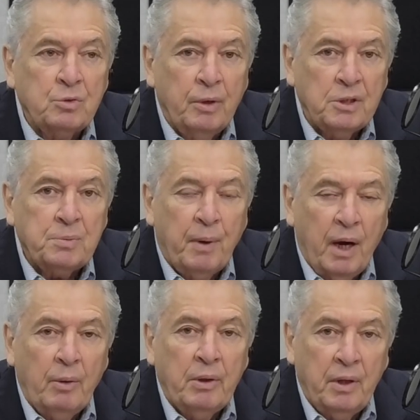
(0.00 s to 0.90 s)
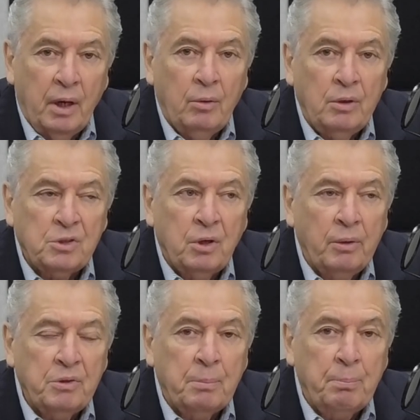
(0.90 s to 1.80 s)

transpiring there is going to